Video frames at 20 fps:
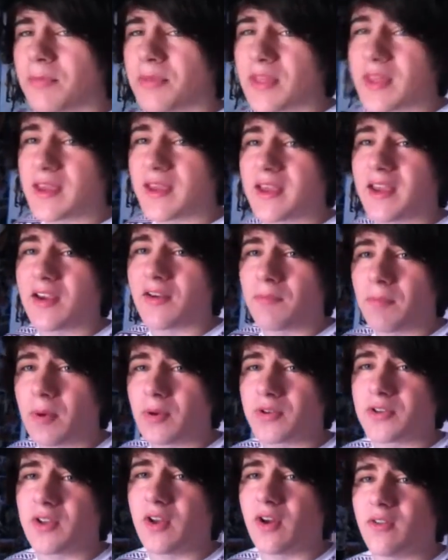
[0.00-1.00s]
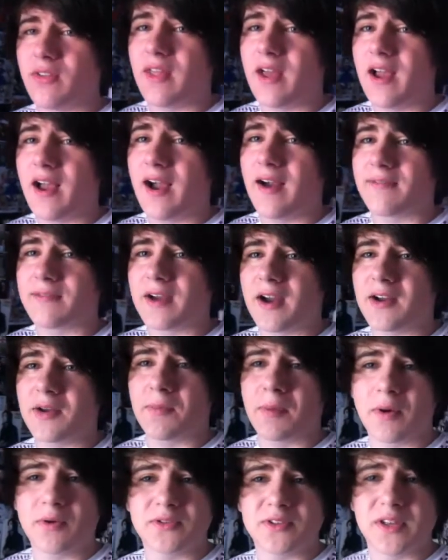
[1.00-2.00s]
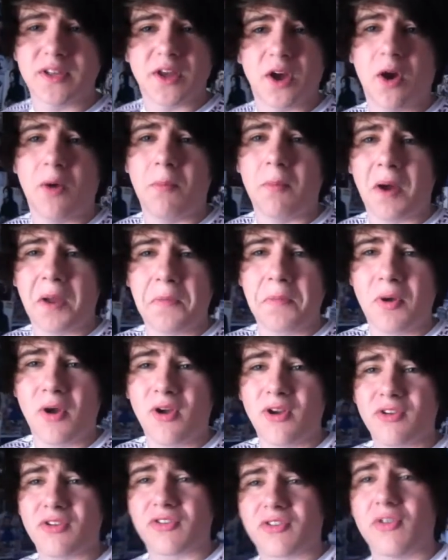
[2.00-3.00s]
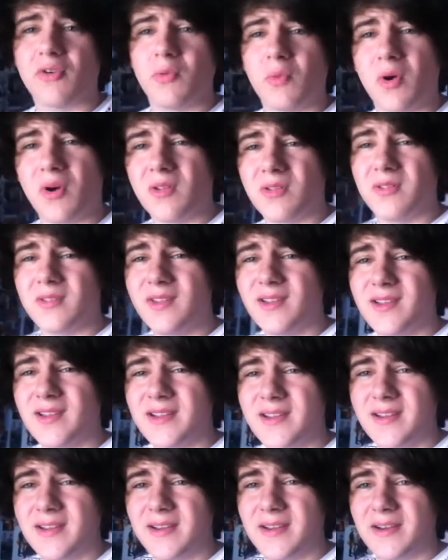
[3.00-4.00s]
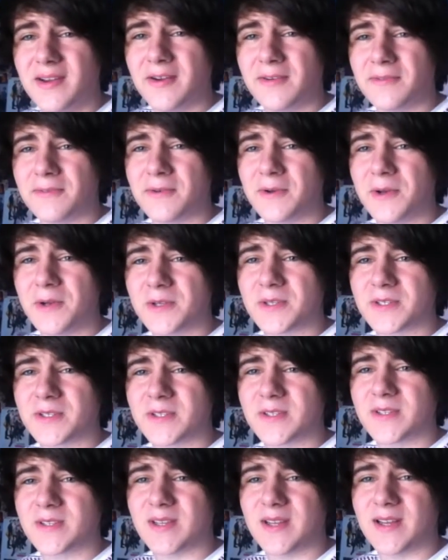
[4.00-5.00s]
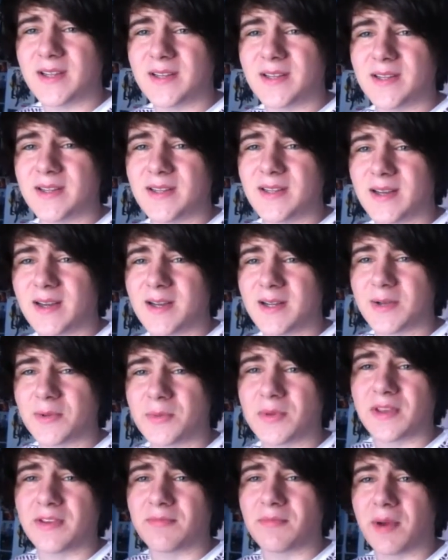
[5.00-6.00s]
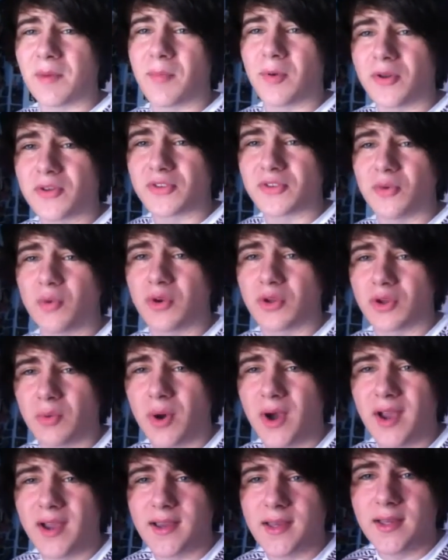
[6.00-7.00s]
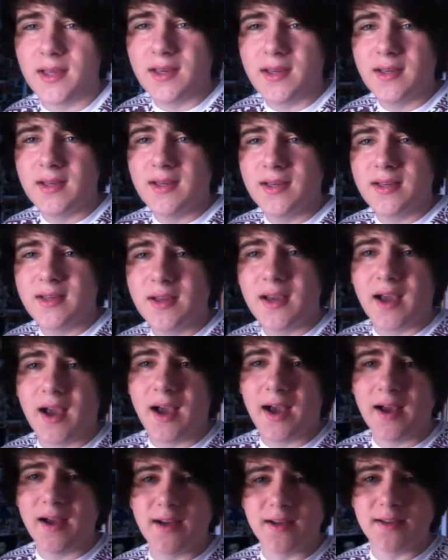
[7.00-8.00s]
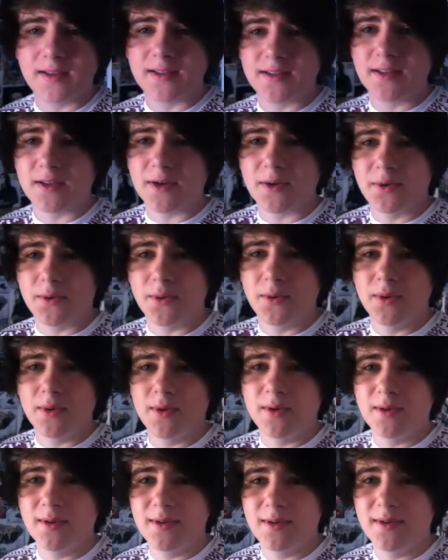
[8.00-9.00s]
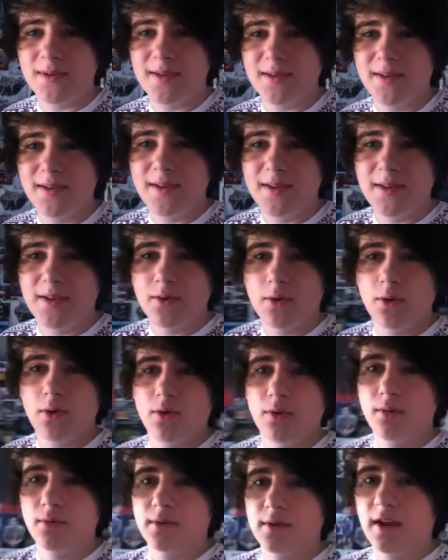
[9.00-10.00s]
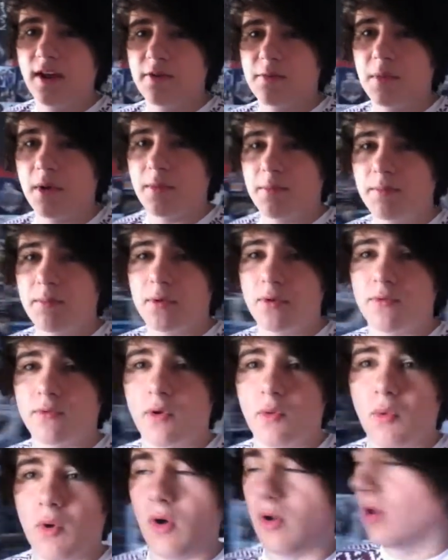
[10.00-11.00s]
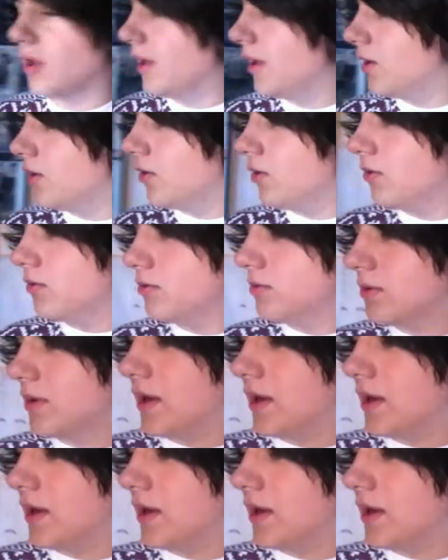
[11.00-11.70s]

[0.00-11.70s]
thinking of posting it on there. I've kind of posted it on my personal one at first, and I don't give my personal one away. So there's my beautiful wall. Oh,